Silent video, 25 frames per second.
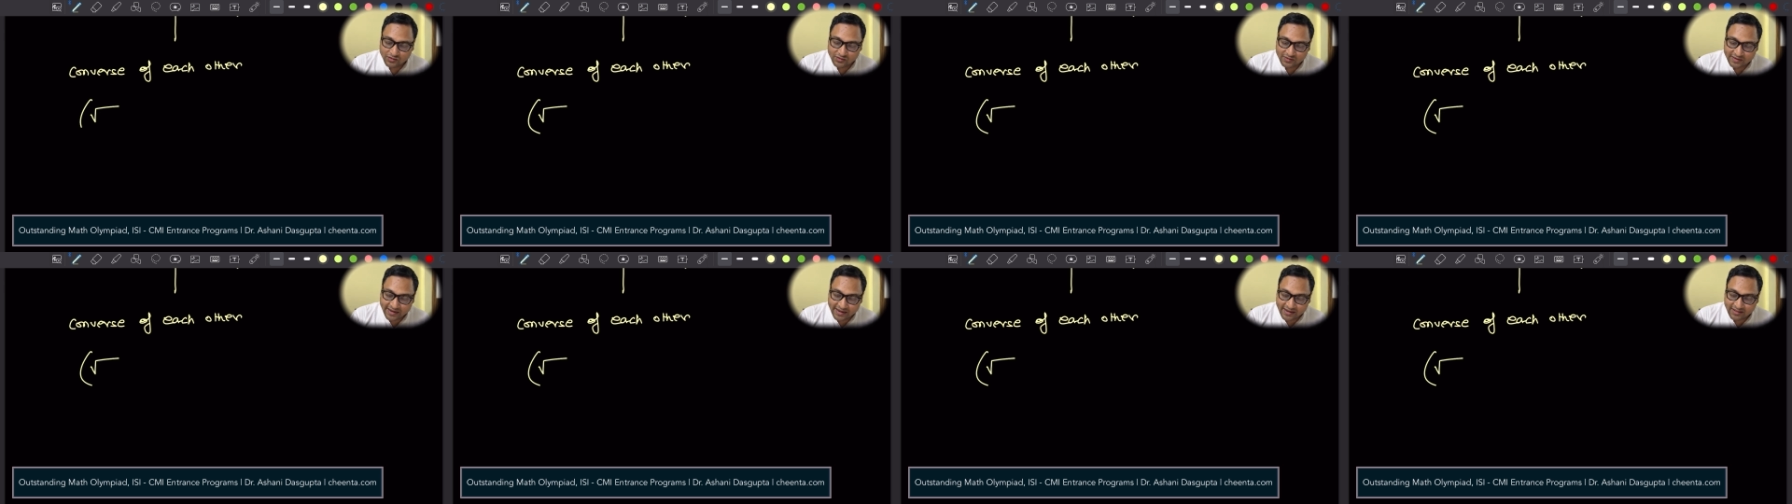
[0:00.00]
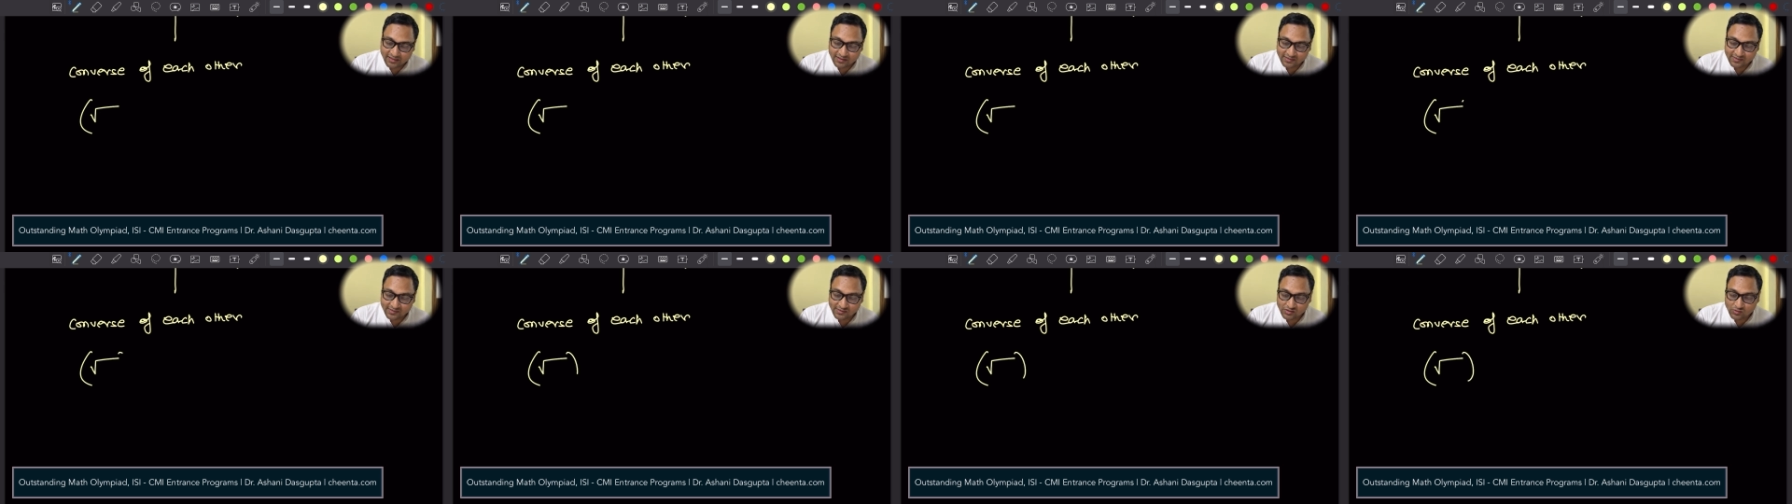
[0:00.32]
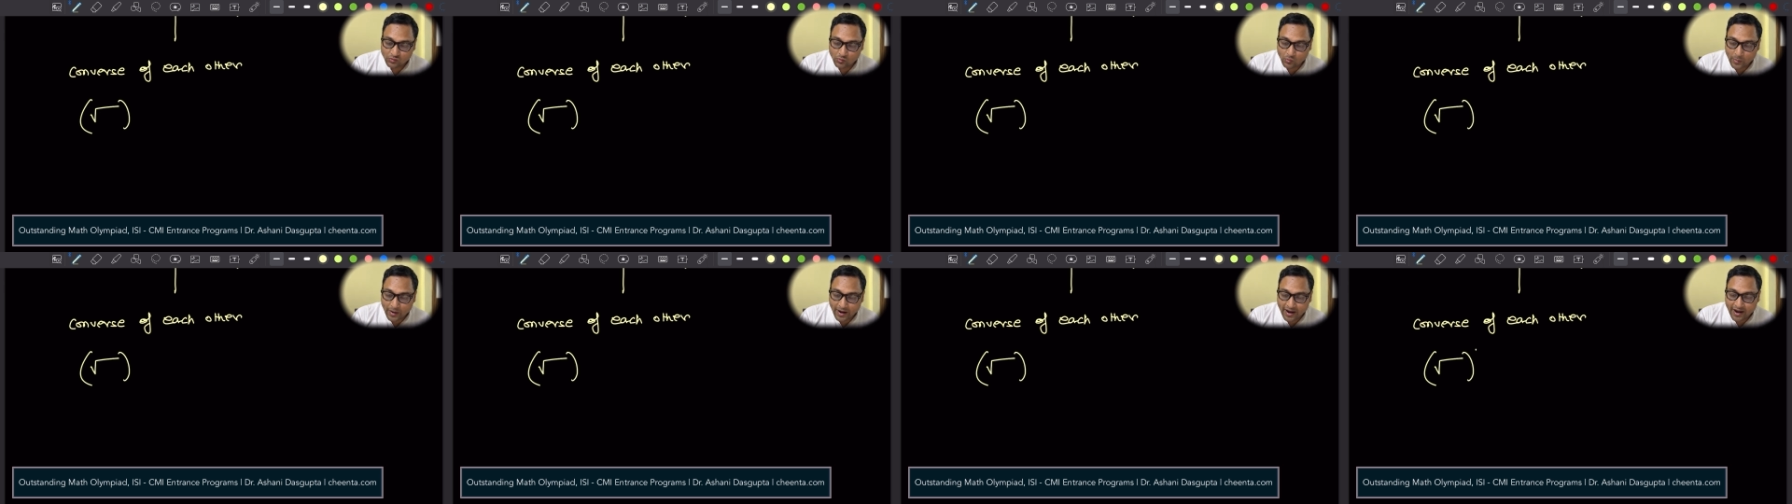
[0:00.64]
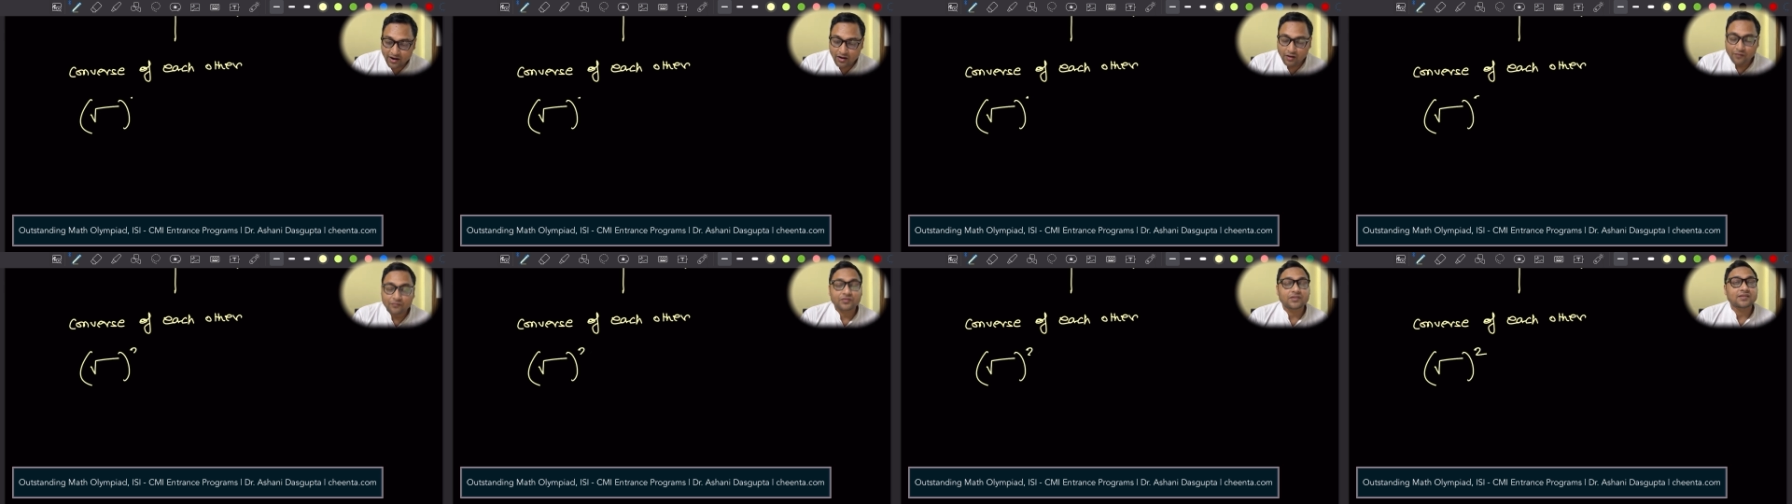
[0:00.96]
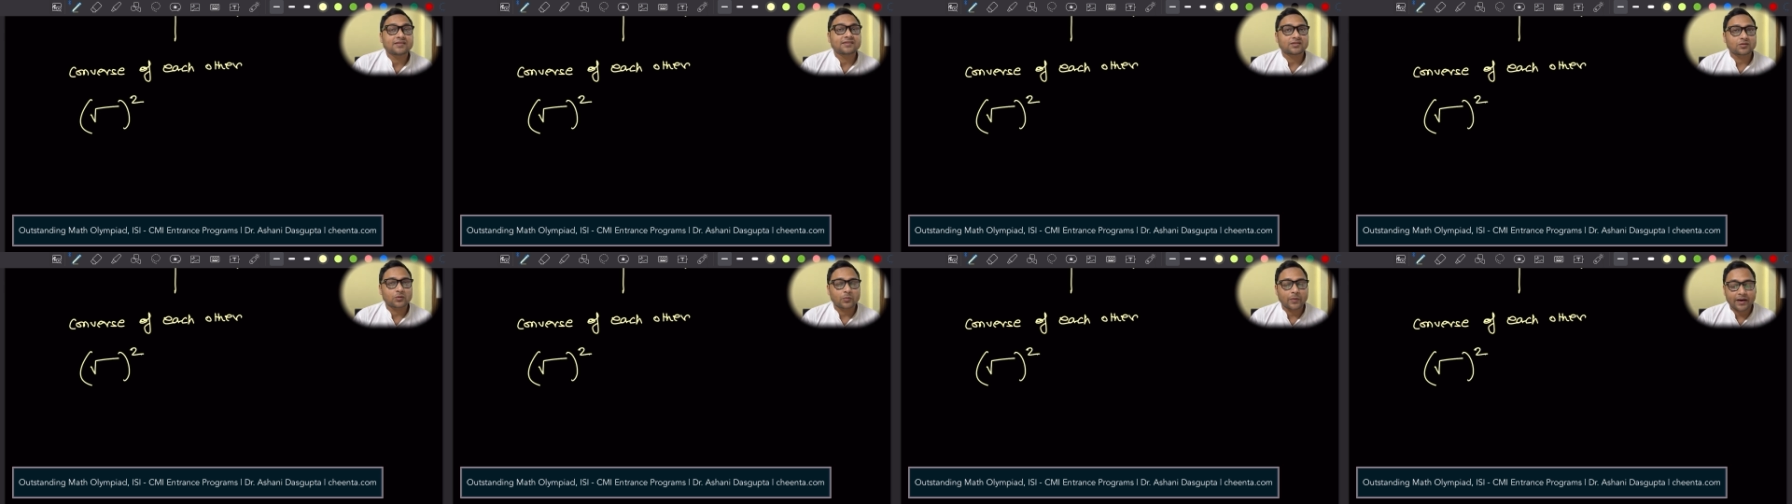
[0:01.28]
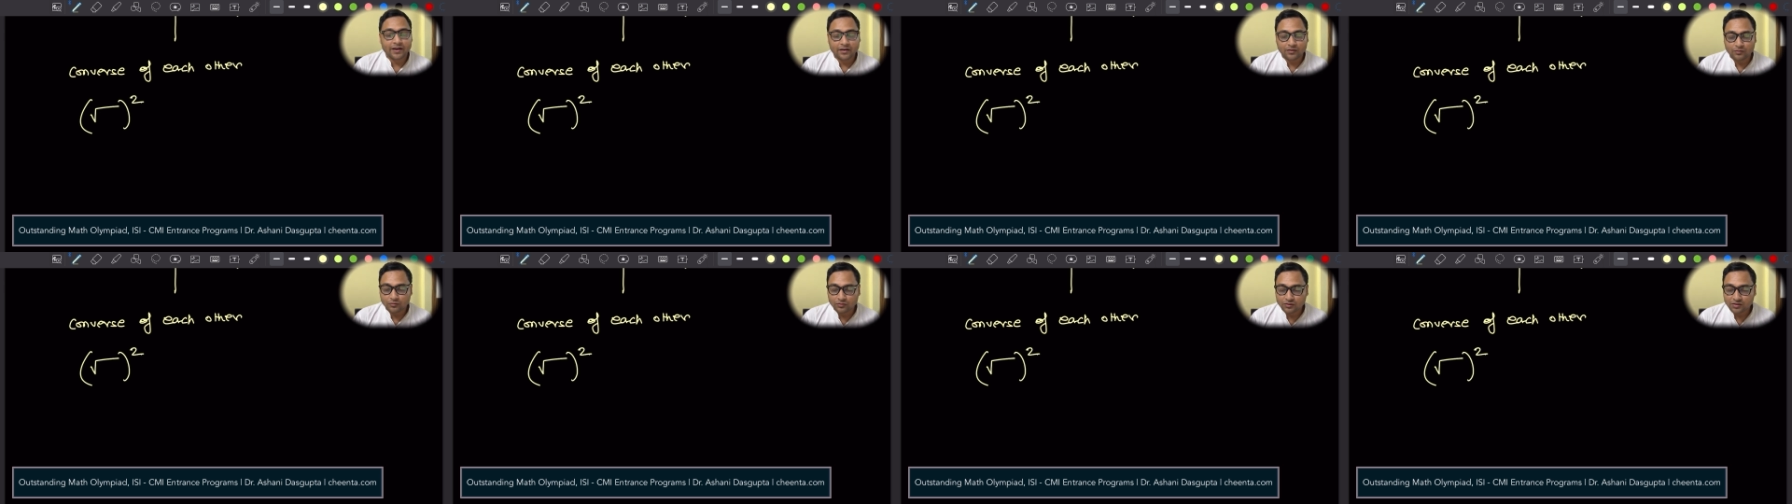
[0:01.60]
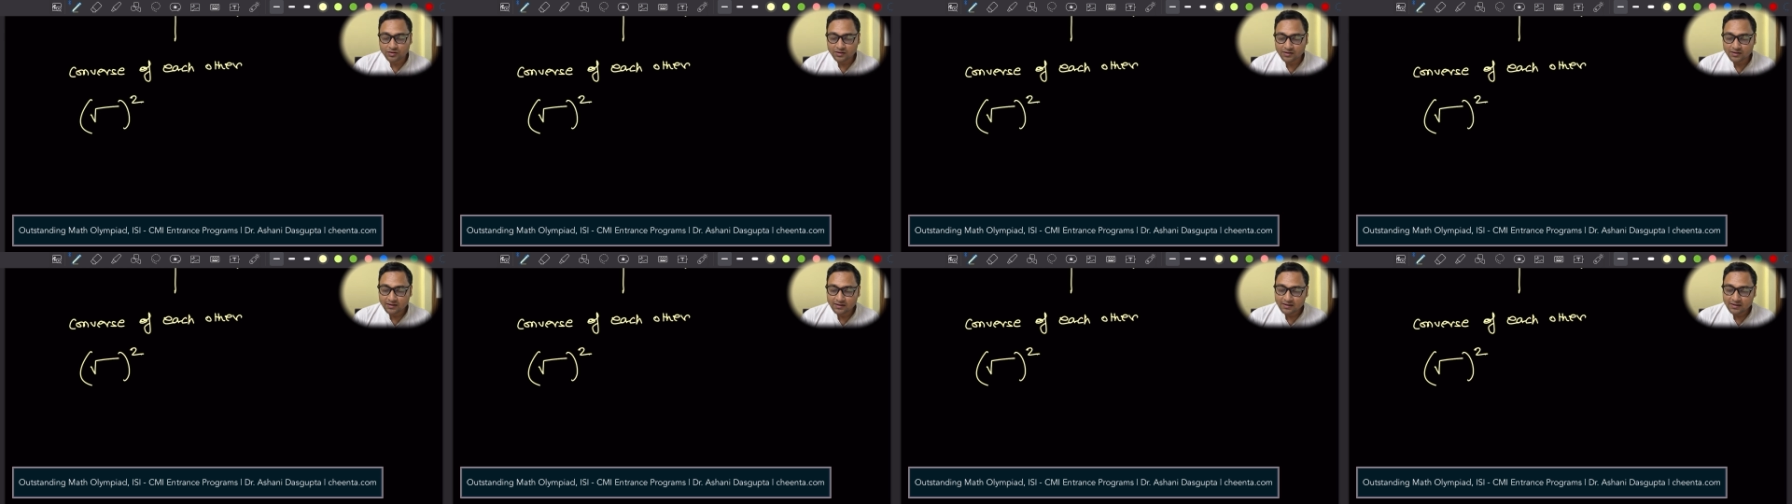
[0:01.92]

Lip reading: take the square of the square root